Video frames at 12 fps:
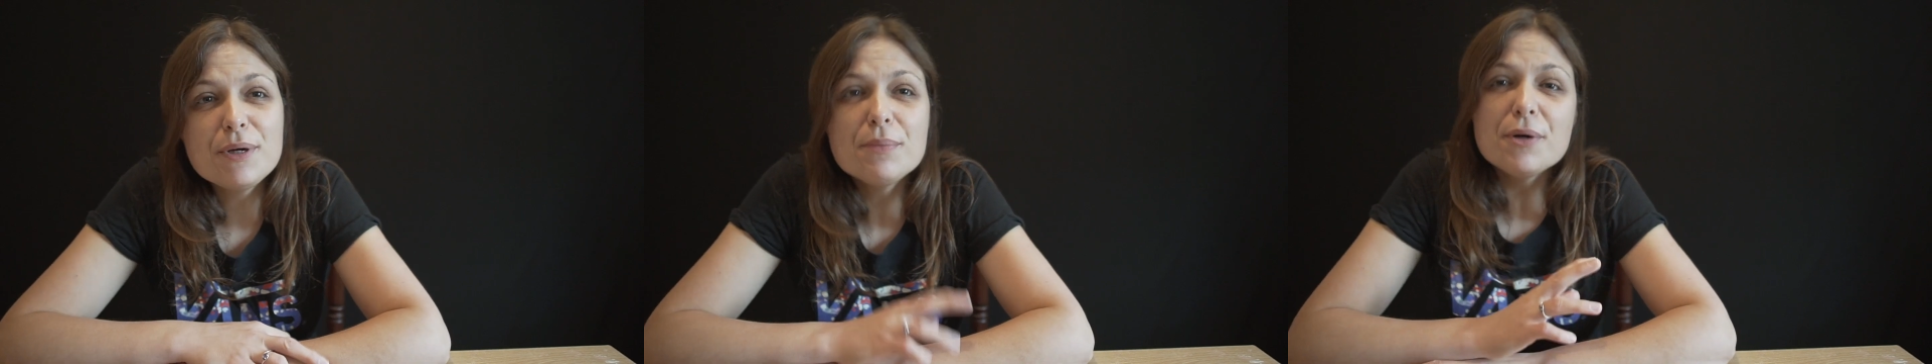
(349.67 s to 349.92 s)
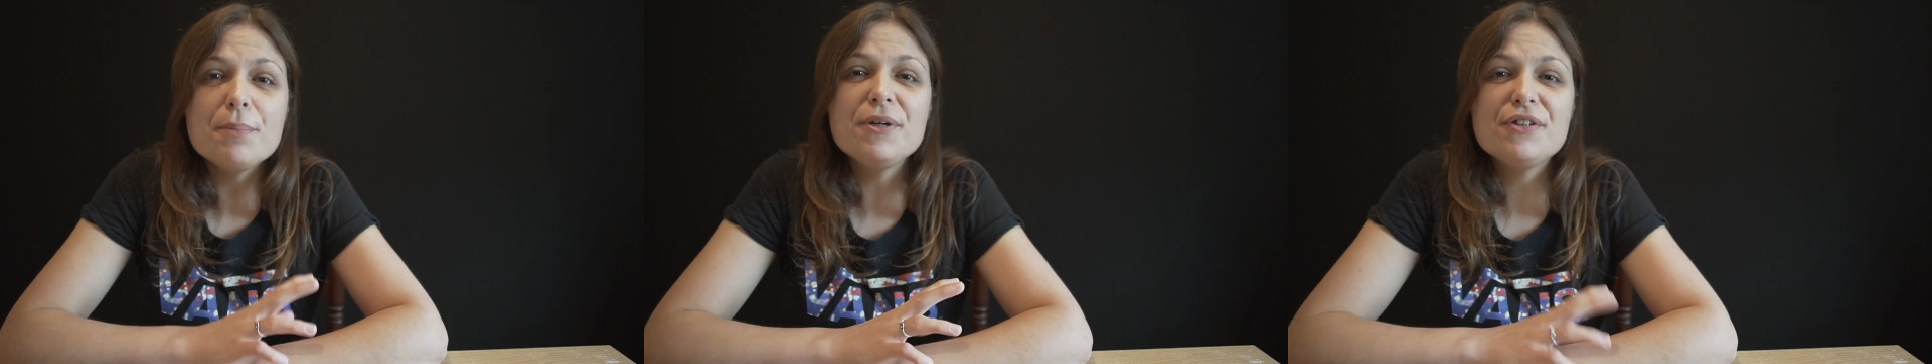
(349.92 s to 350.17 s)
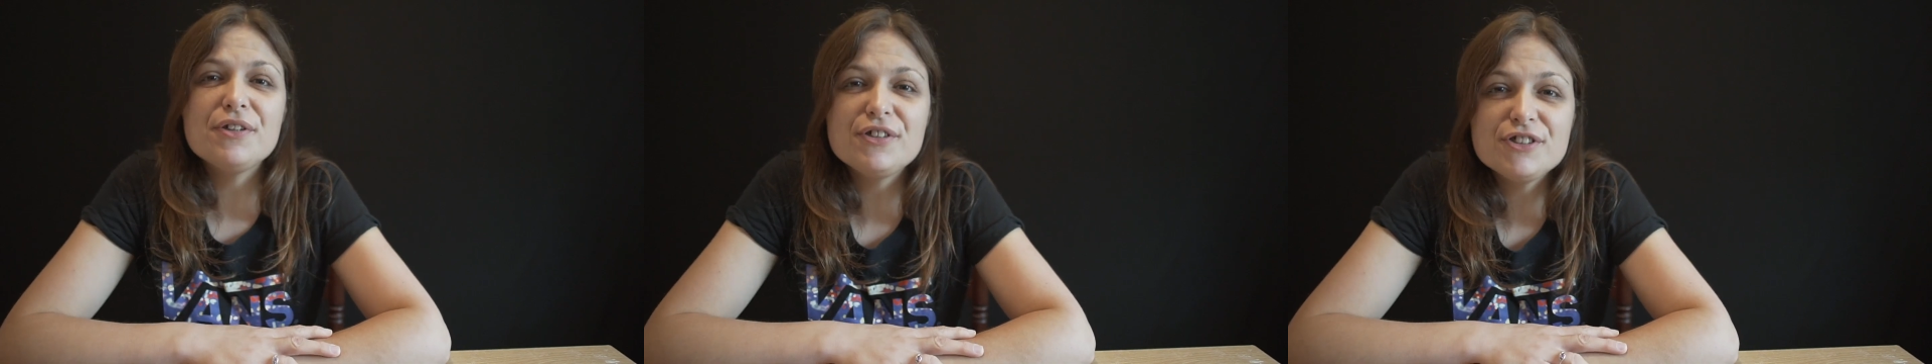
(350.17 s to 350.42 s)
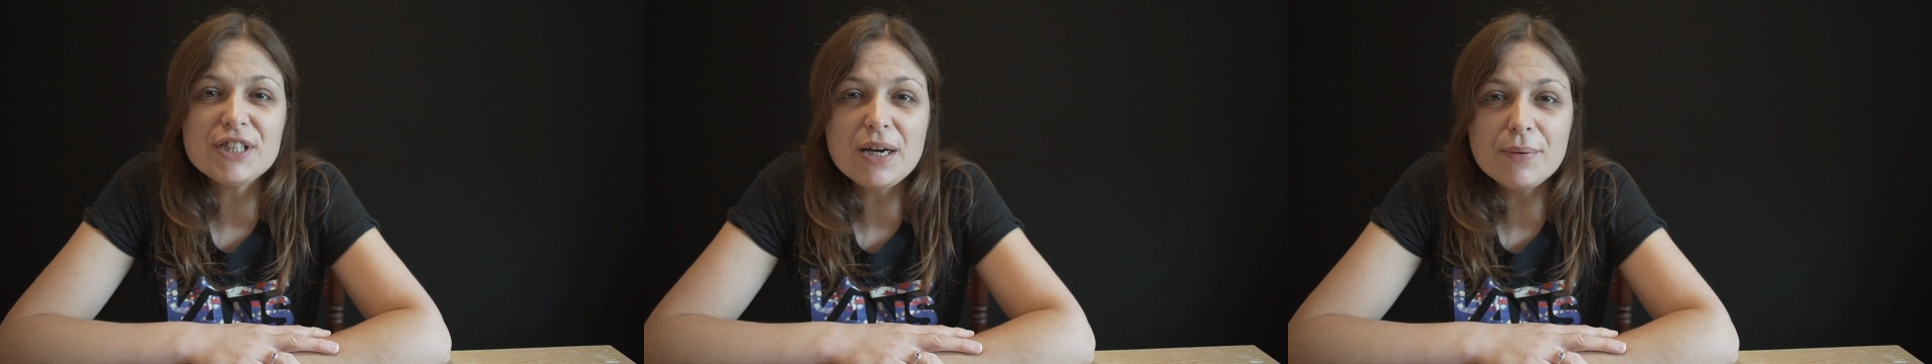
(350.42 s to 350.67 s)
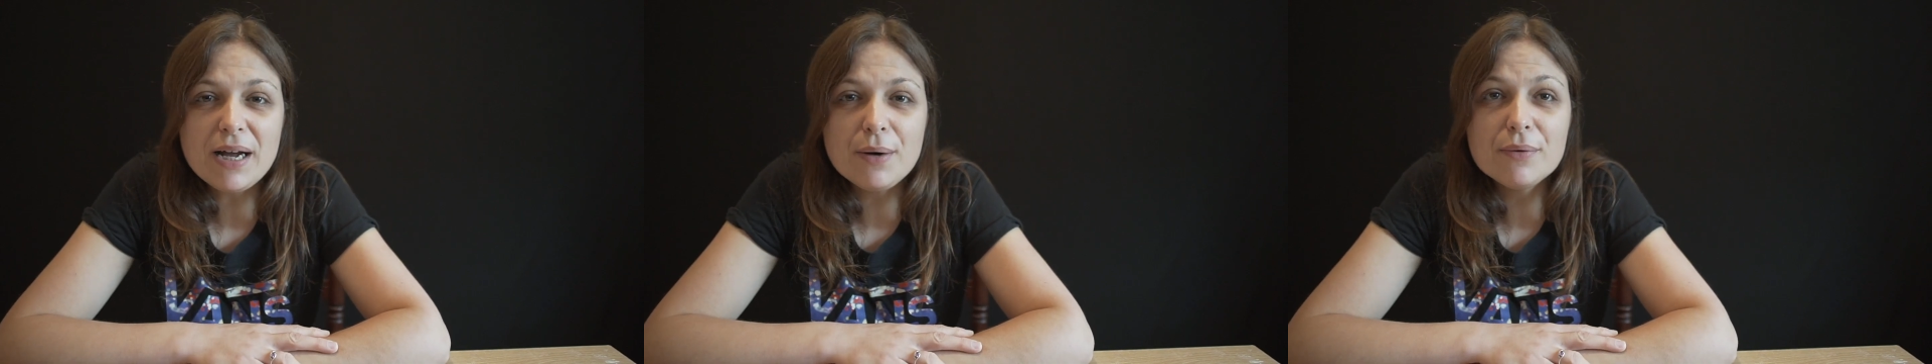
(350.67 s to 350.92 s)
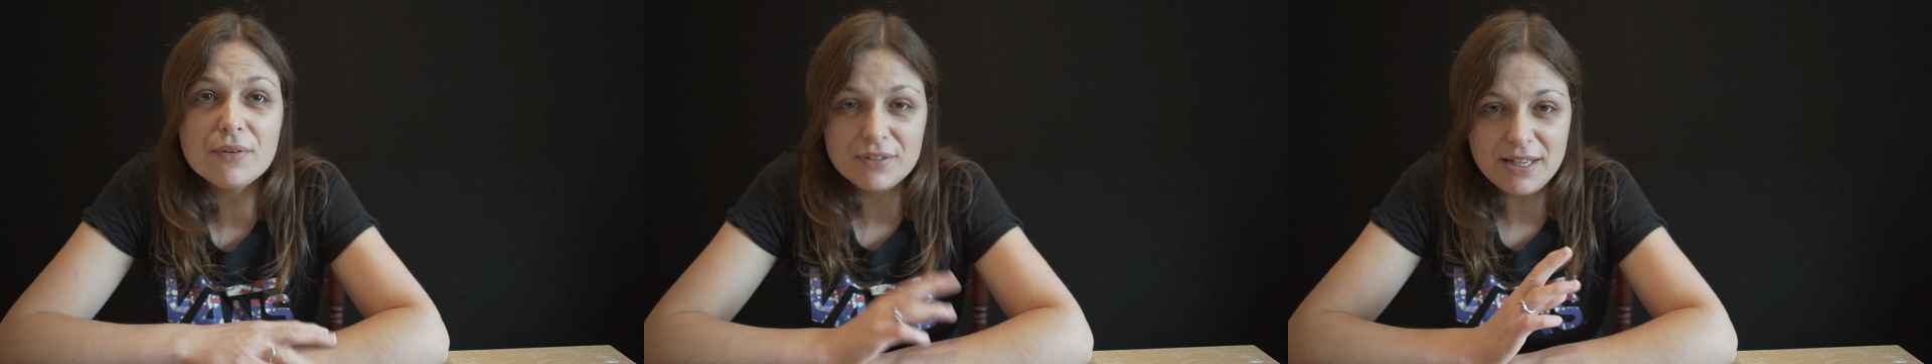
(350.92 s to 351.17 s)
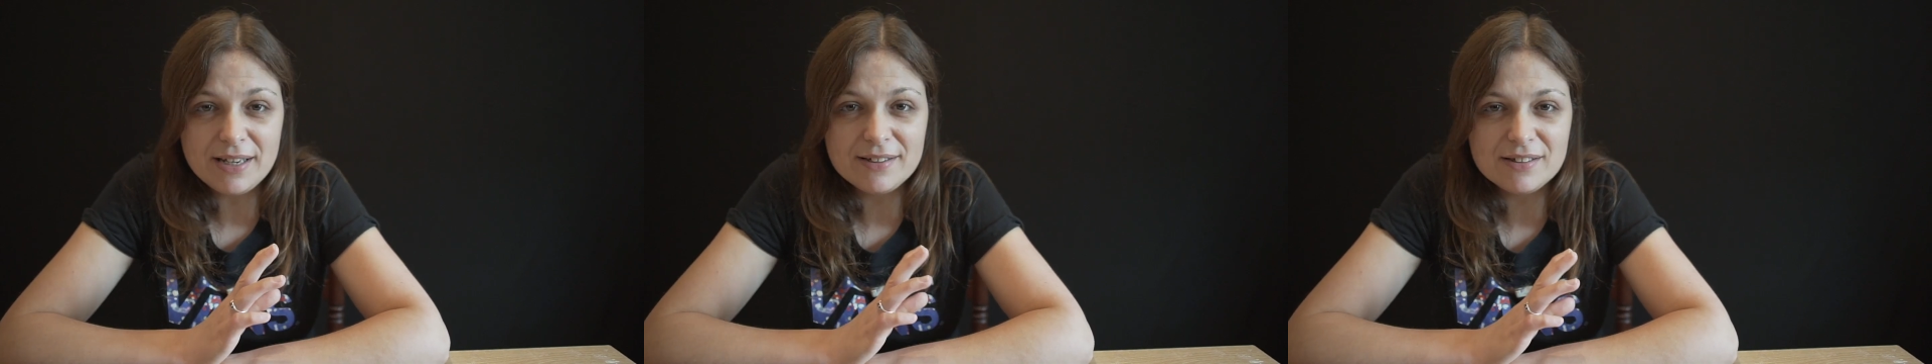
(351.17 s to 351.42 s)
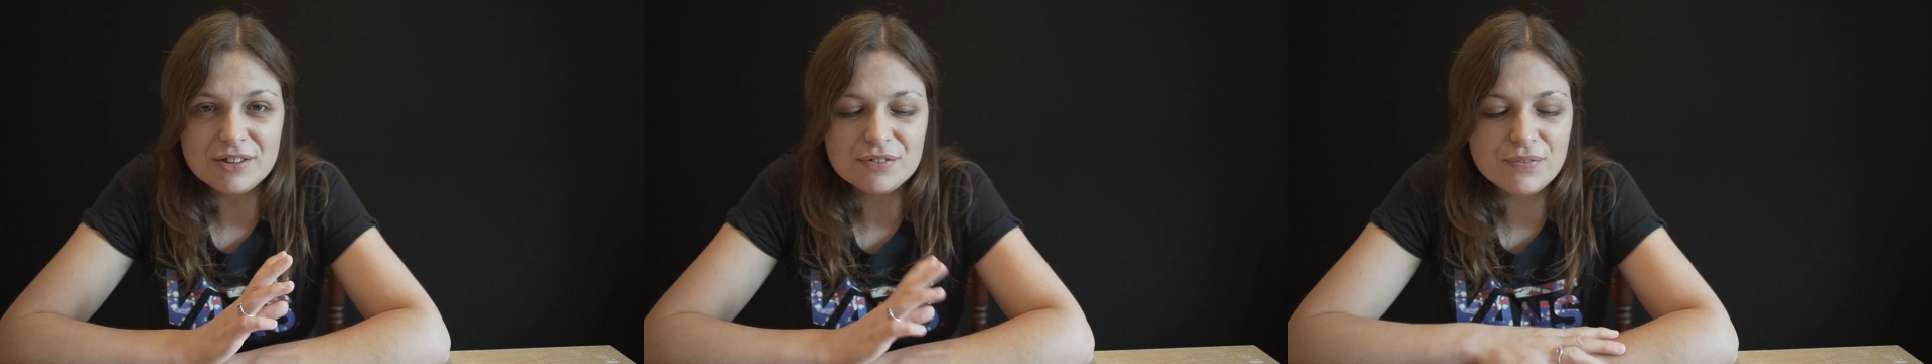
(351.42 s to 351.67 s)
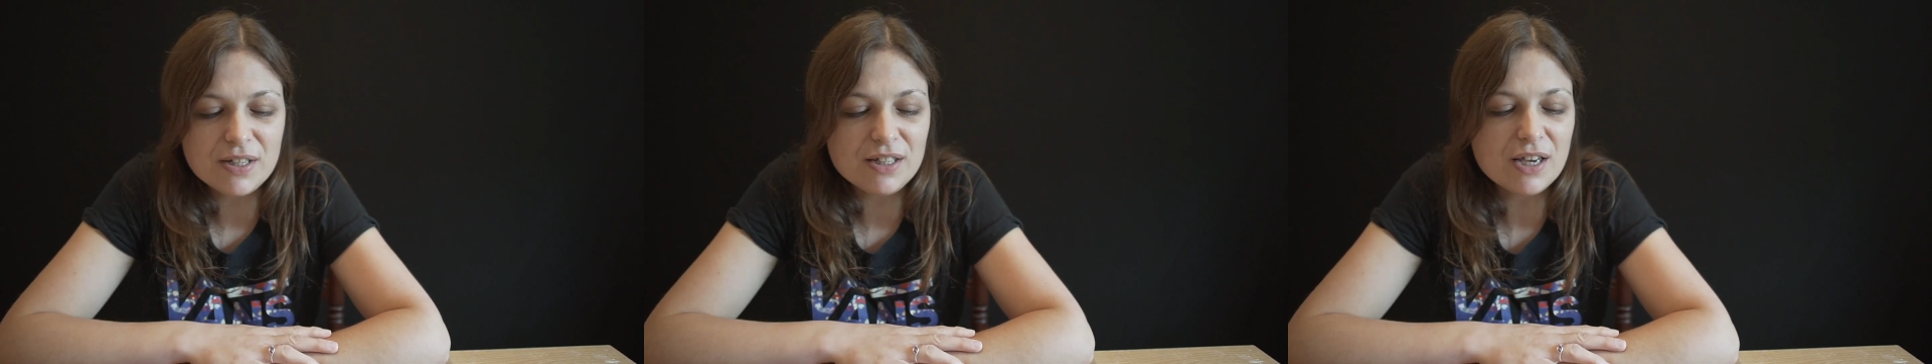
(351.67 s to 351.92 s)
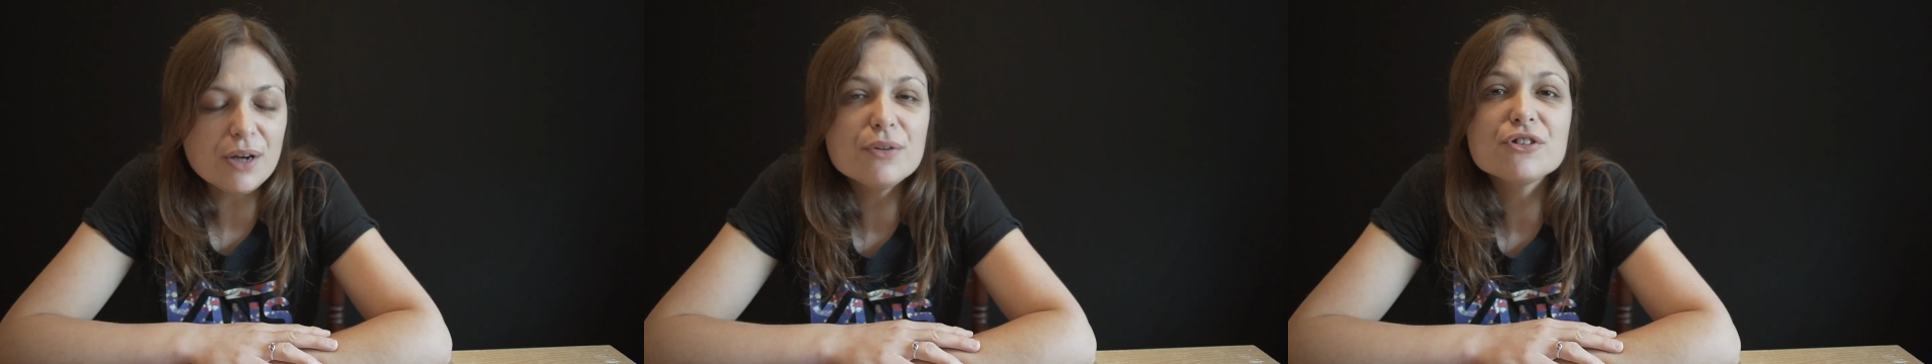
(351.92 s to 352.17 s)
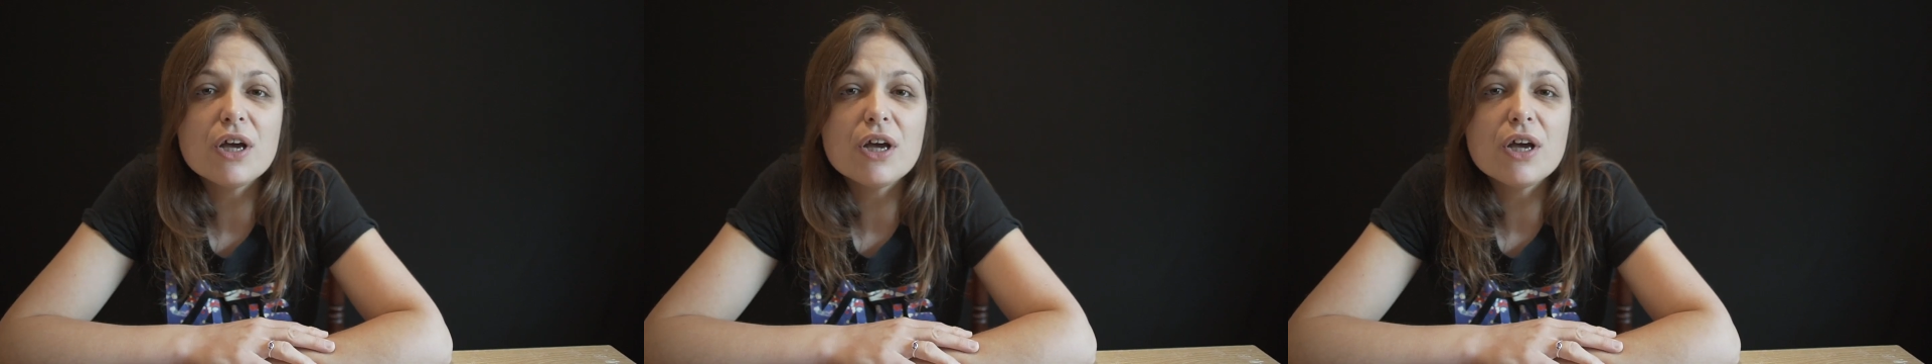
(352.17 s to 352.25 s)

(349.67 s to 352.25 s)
we will be doing a shout out on the end of this video,